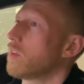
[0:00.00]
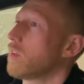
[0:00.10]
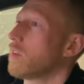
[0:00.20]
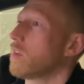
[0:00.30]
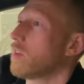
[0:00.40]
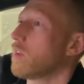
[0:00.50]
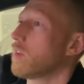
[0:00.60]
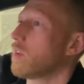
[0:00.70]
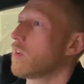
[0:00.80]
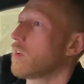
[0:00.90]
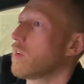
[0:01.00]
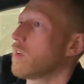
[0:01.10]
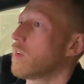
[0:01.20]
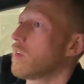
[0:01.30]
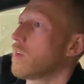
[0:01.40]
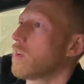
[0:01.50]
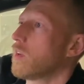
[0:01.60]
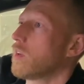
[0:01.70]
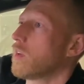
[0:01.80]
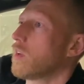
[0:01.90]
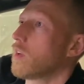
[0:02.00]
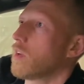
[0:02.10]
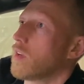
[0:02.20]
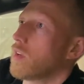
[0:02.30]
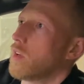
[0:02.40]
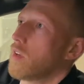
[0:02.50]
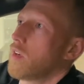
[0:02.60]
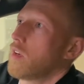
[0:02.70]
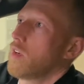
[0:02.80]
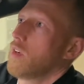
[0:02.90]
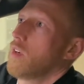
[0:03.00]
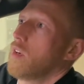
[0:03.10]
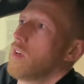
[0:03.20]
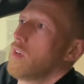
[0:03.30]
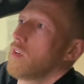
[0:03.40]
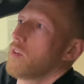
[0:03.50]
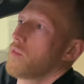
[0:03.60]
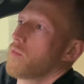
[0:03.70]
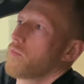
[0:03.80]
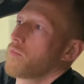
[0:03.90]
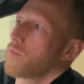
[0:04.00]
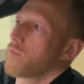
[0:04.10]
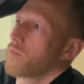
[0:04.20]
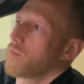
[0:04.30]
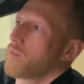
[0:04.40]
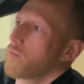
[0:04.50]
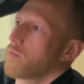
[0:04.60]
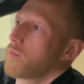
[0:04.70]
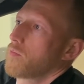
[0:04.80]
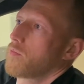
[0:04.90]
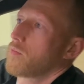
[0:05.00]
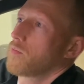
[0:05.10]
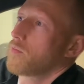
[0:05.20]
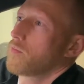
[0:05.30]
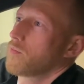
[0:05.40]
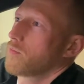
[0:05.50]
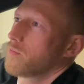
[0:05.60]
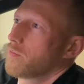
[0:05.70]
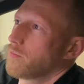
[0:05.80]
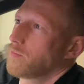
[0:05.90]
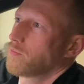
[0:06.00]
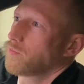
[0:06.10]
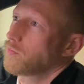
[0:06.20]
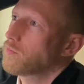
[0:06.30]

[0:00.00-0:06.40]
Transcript: (silence)